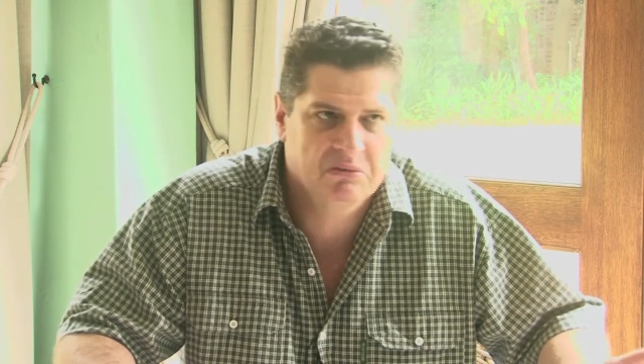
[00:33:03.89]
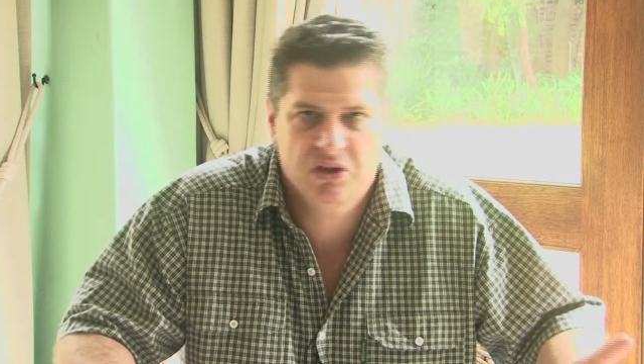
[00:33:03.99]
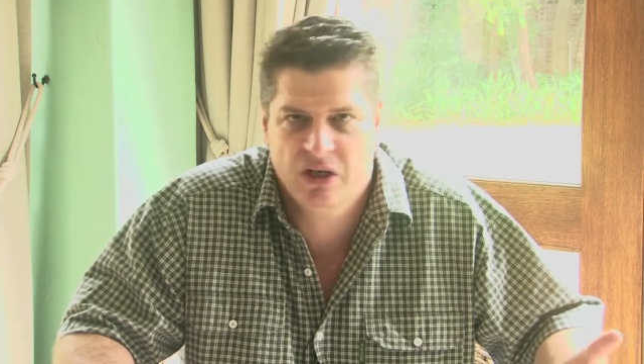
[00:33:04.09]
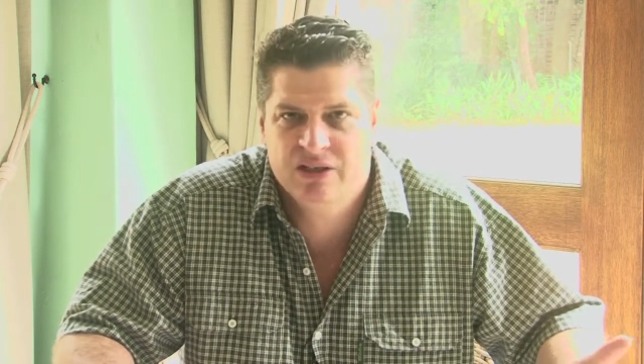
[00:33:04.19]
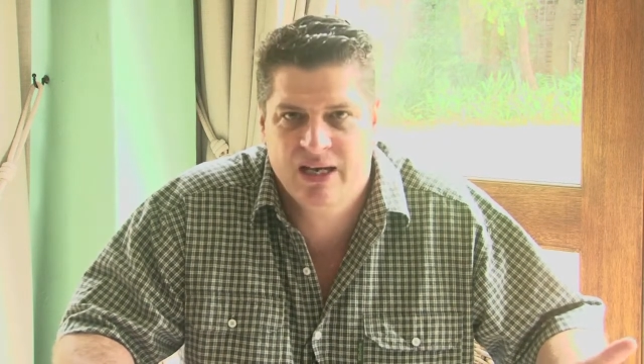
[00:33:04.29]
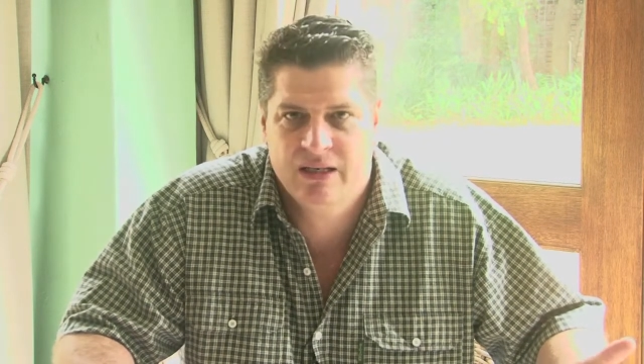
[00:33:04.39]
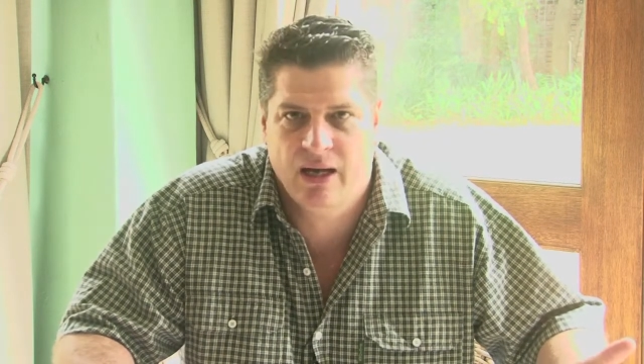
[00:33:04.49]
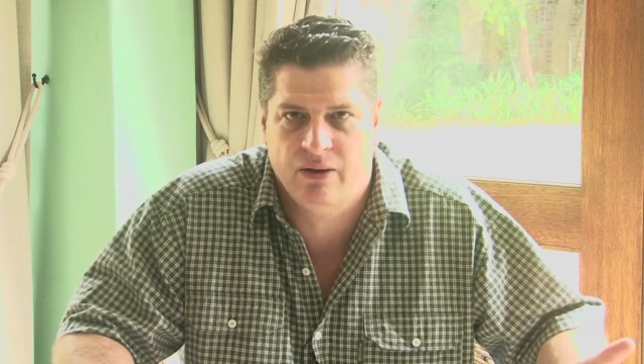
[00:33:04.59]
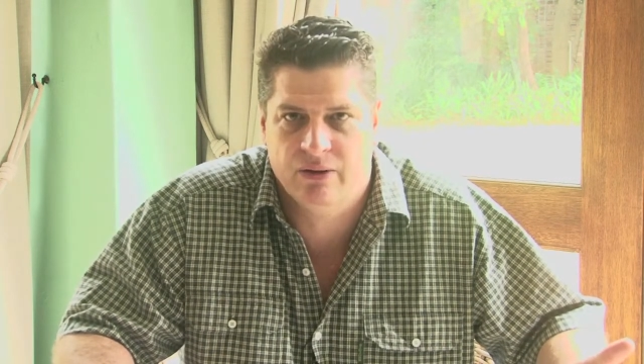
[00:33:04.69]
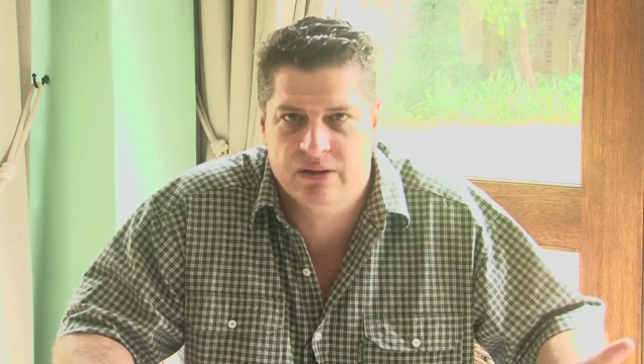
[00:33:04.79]
So it's 8
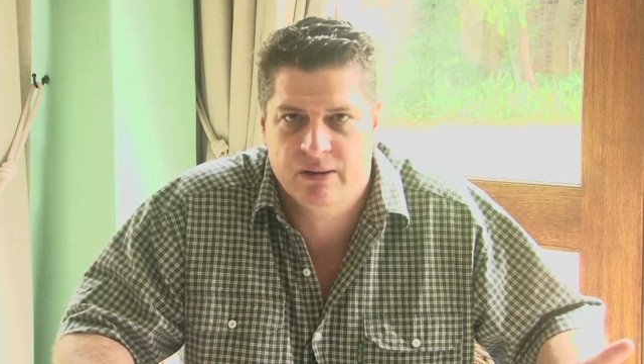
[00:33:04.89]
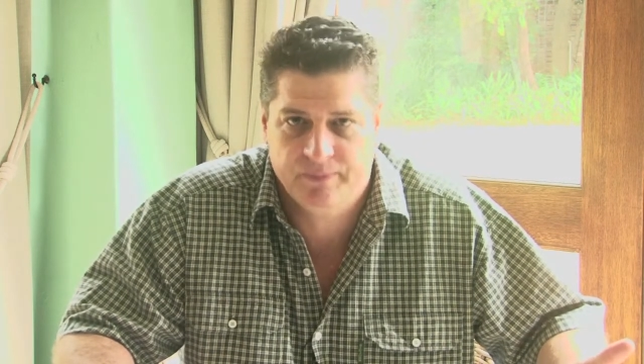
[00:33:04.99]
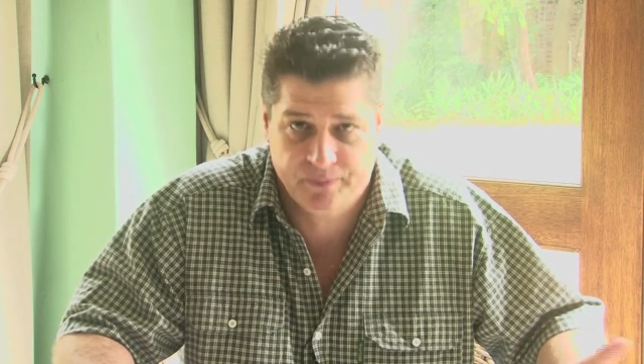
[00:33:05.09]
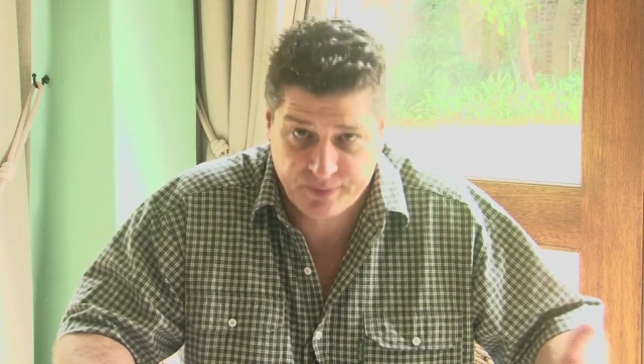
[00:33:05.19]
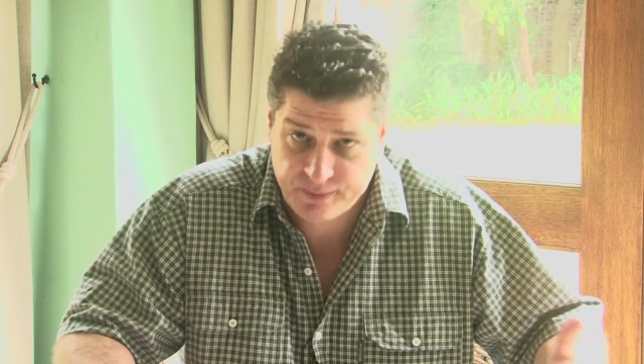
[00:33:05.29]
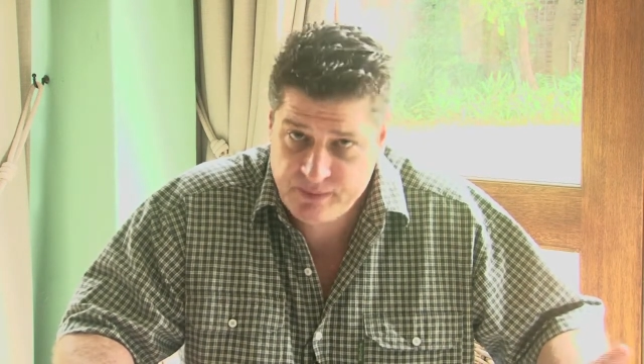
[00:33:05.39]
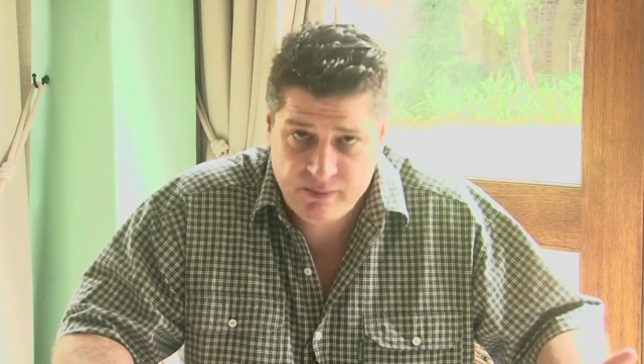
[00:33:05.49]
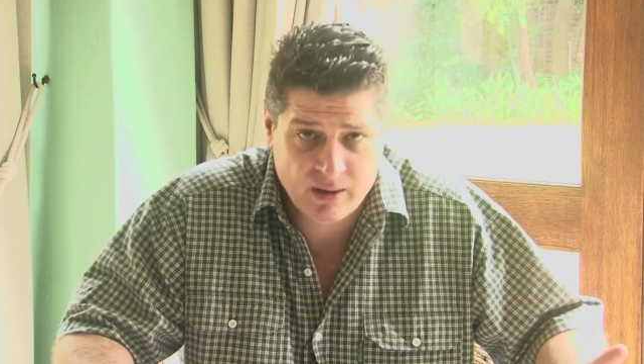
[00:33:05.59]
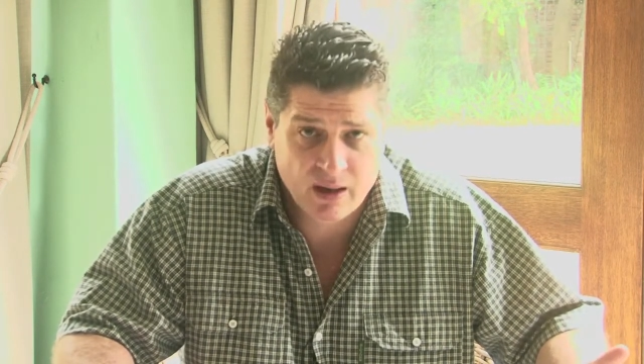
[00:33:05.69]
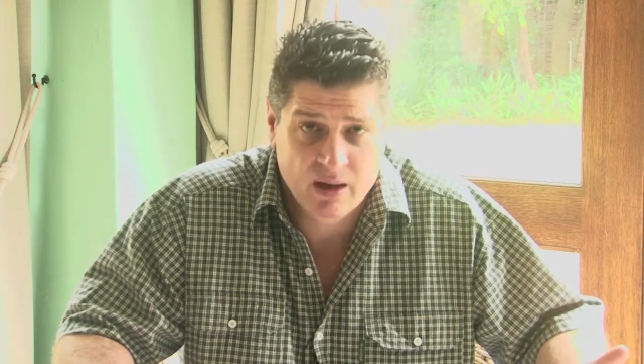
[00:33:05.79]
hours.
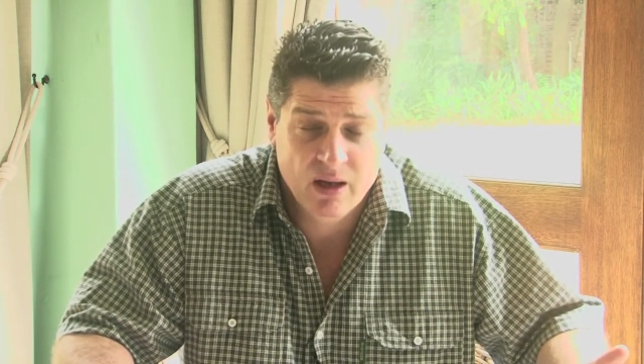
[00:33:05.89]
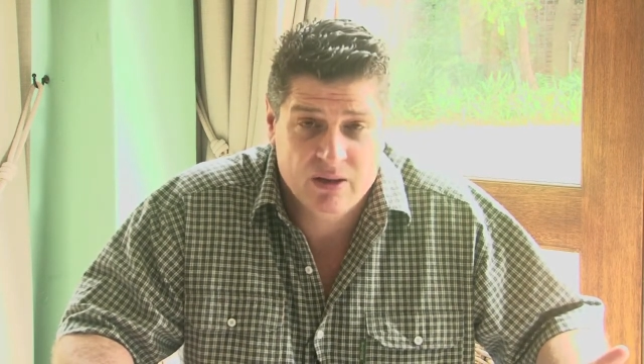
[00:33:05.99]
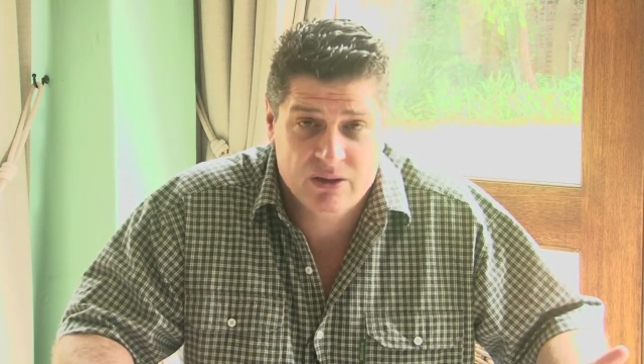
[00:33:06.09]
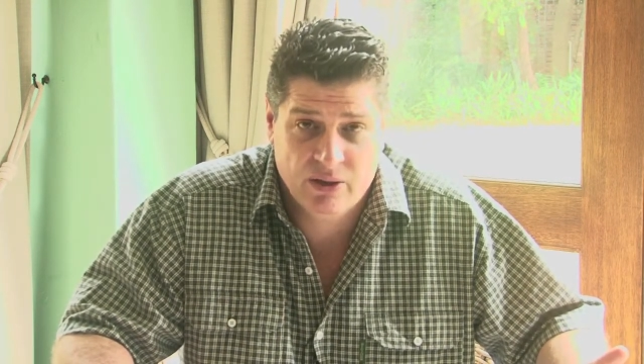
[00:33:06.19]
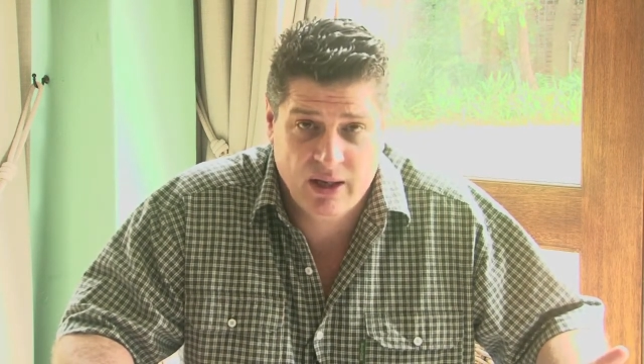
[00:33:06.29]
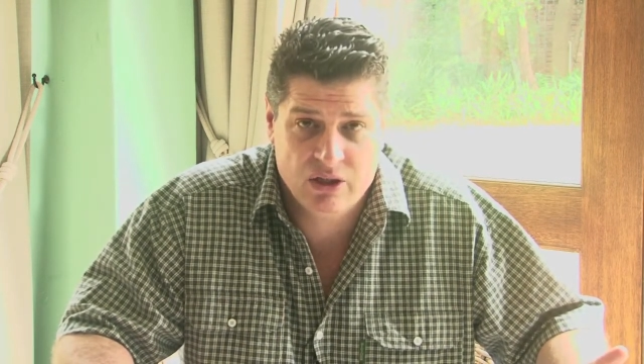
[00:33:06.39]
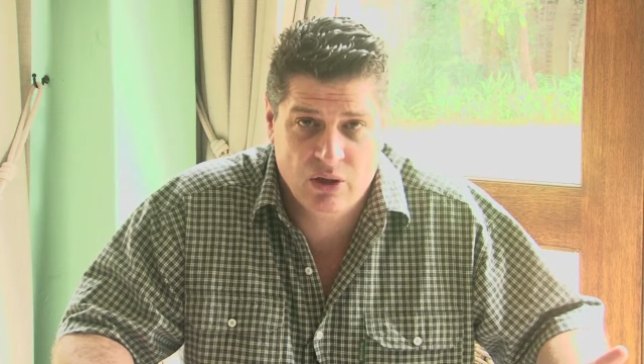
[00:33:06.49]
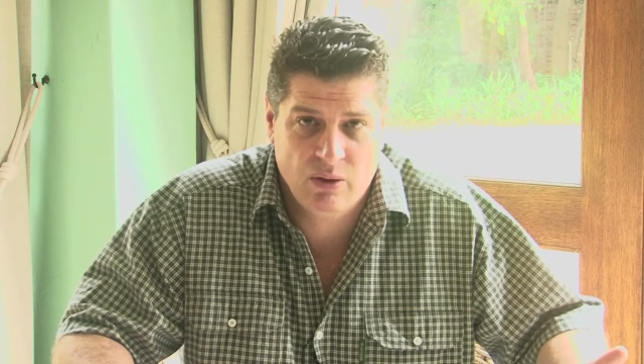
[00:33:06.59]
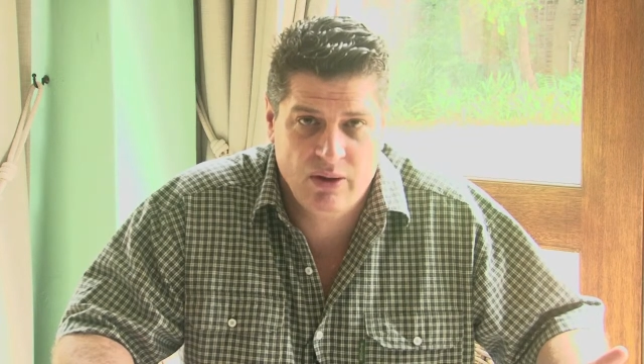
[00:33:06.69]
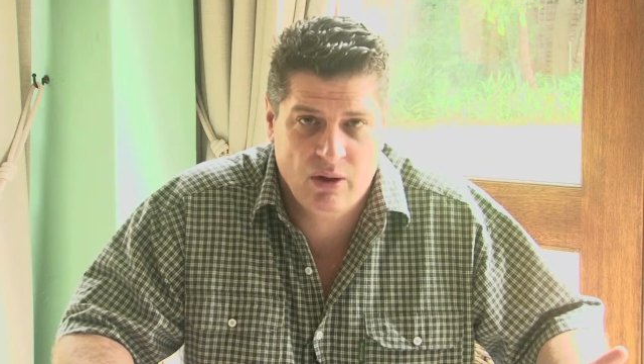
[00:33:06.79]
So that's
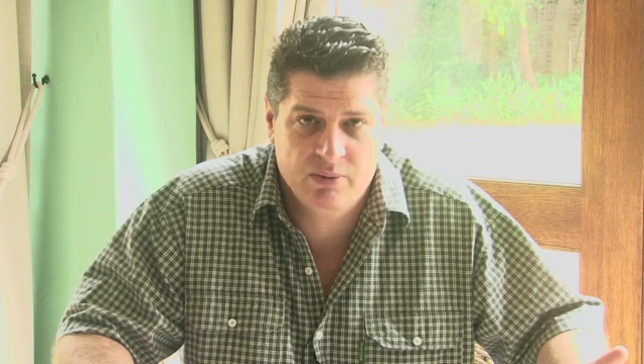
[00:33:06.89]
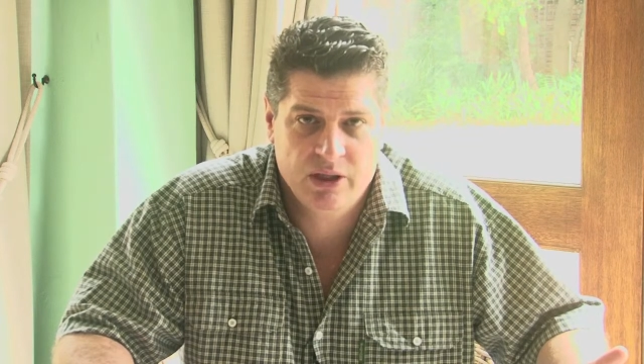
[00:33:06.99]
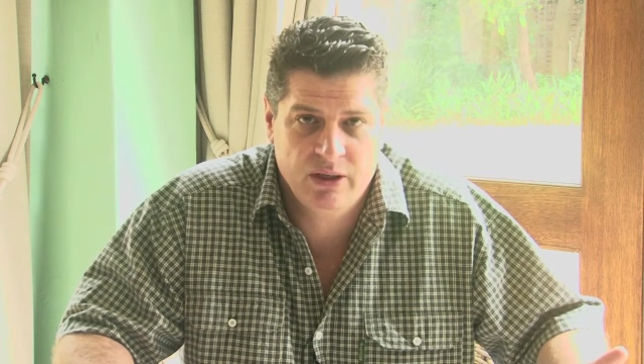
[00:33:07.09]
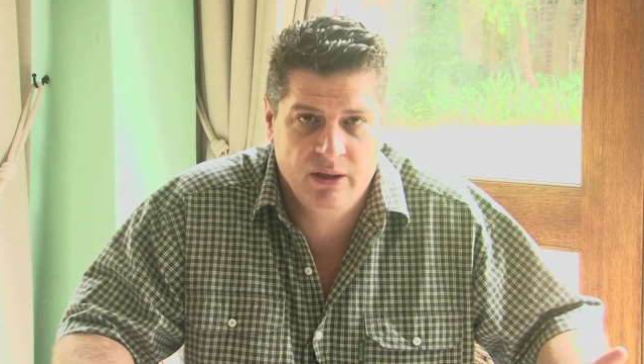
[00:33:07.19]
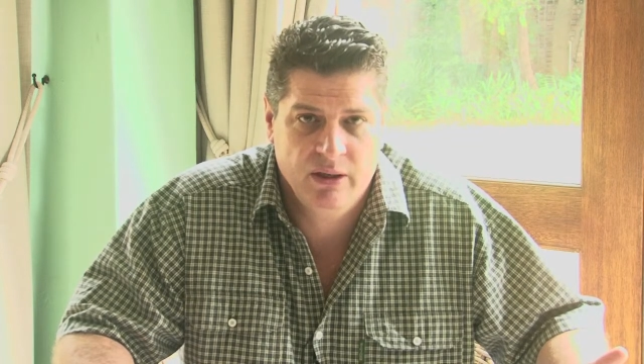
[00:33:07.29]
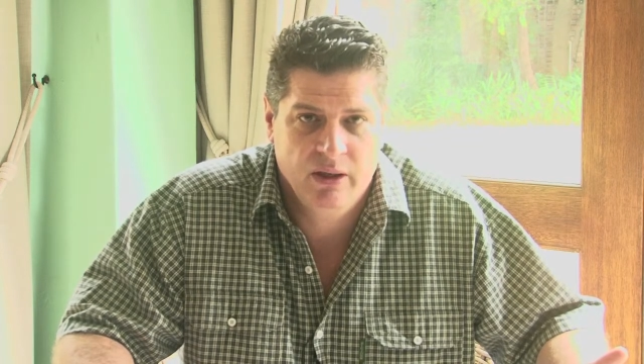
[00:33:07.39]
your one option.